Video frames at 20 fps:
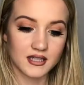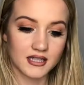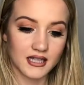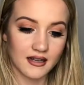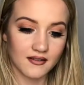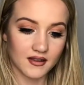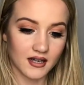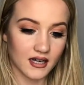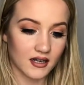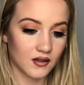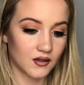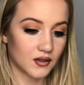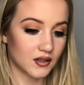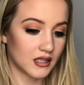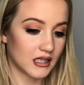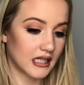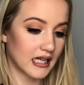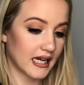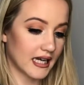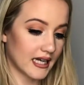Set that
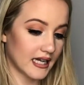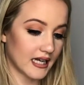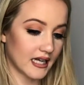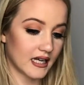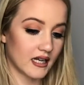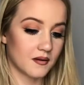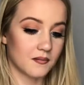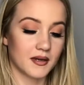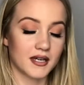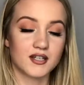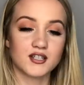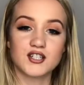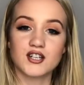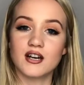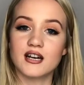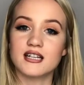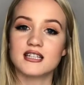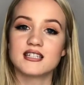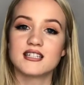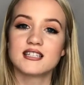all in and make
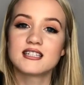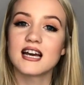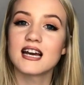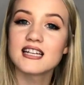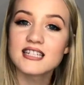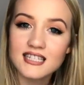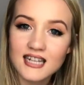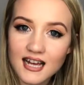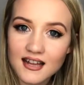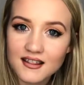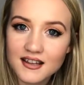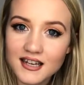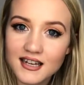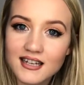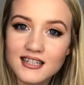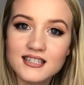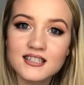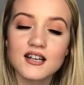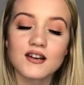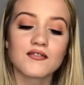sure it stays like
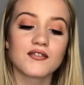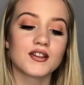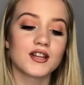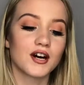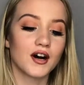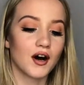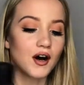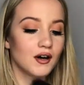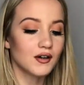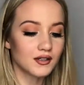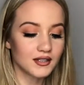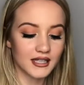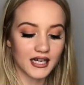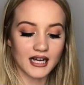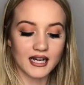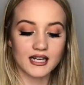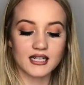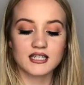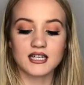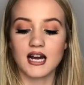this for the whole
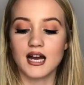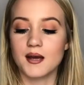night.